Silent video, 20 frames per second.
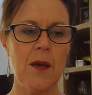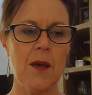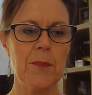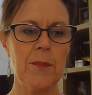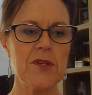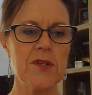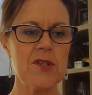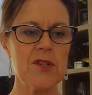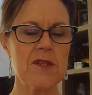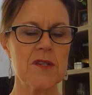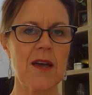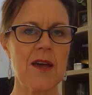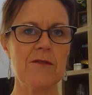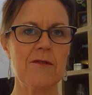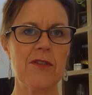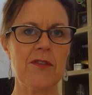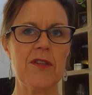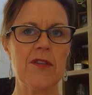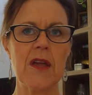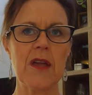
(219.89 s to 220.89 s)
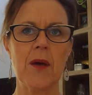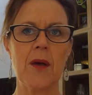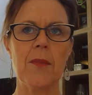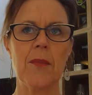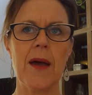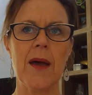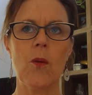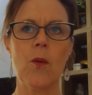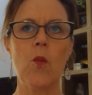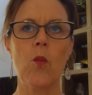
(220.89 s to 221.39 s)
but just have a think
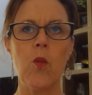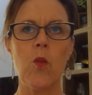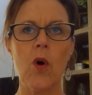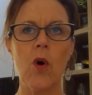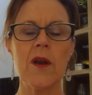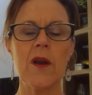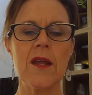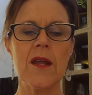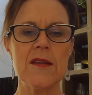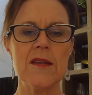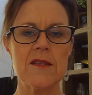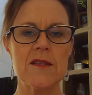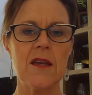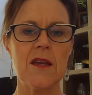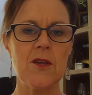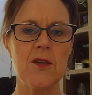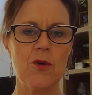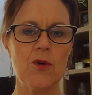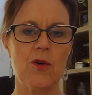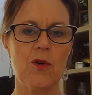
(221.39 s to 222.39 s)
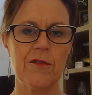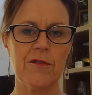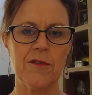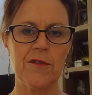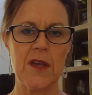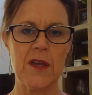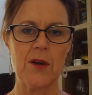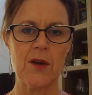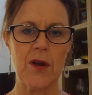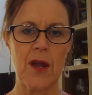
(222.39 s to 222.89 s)
about what is it you're
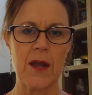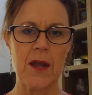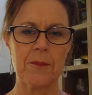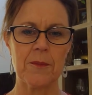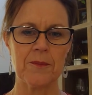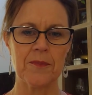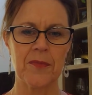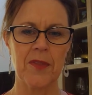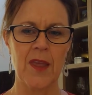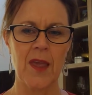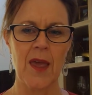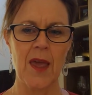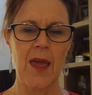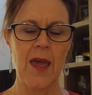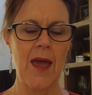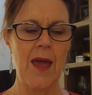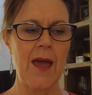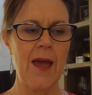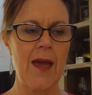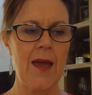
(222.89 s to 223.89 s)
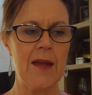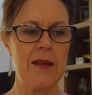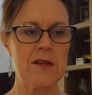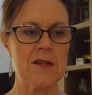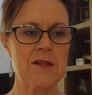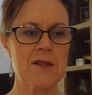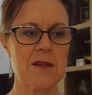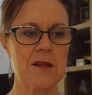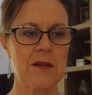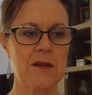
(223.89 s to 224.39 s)
fearing, and